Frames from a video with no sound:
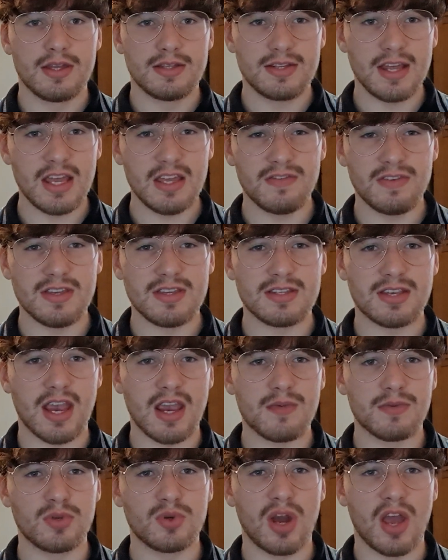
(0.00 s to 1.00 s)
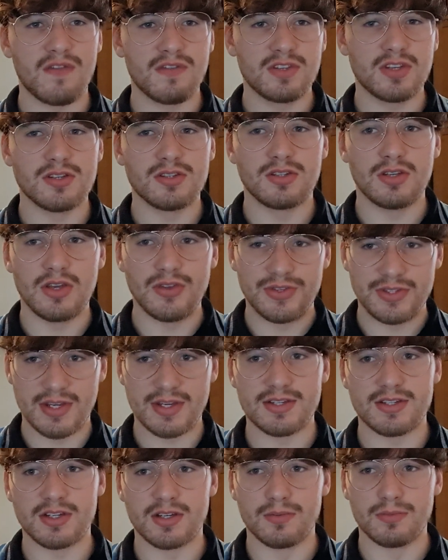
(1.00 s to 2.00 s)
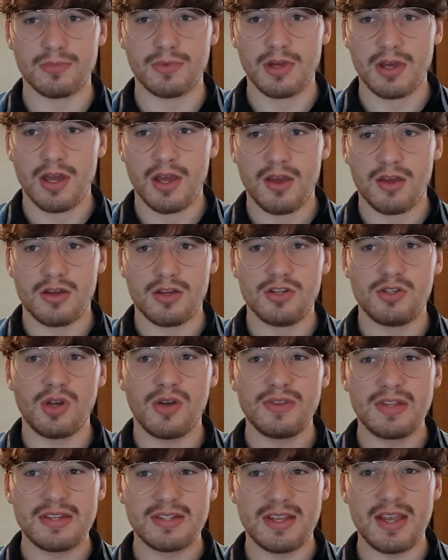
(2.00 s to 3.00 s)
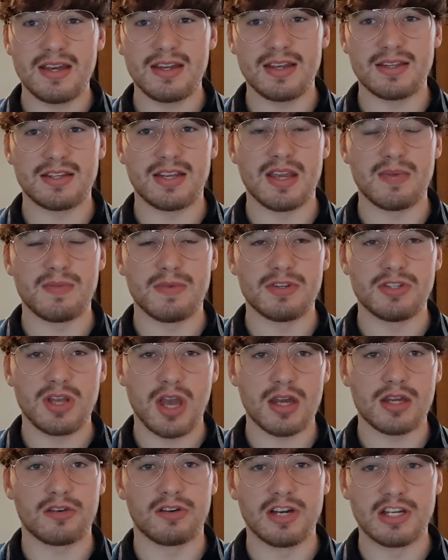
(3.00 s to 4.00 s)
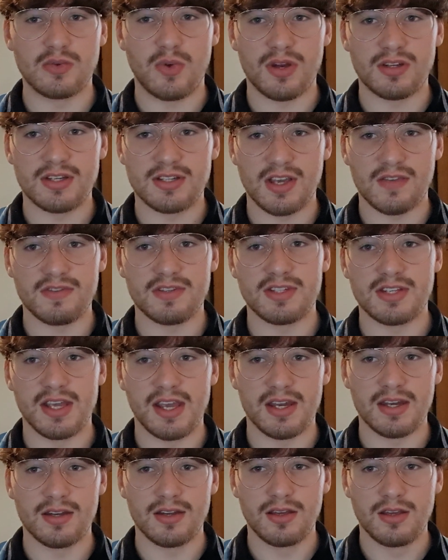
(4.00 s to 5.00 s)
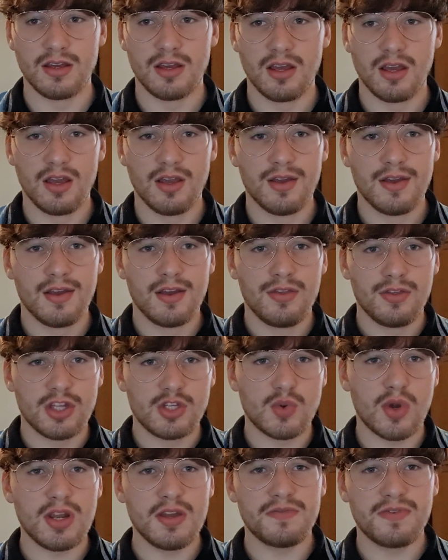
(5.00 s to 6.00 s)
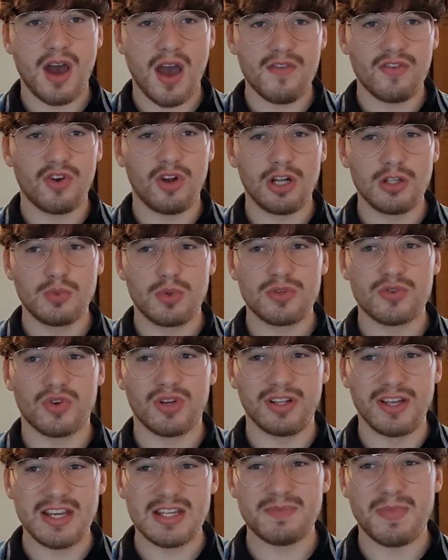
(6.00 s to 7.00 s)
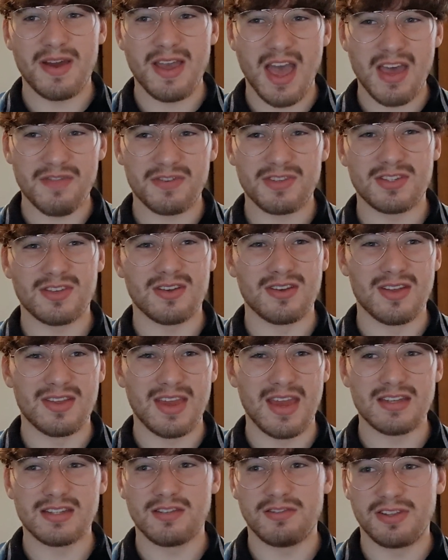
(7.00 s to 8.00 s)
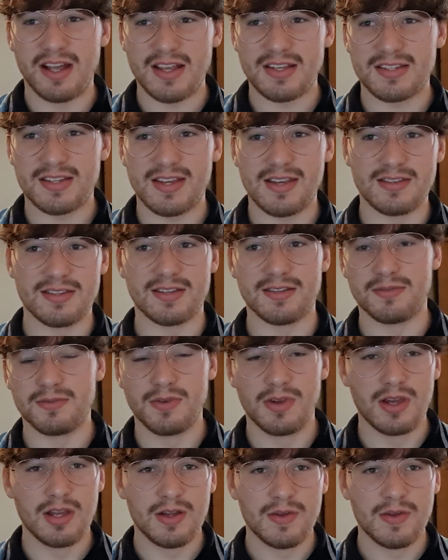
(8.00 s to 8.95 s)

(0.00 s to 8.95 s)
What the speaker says: Davies came through Everton's youth system and joined the senior team in January 2017. The 25-year-old was released by Everton at the end of last season.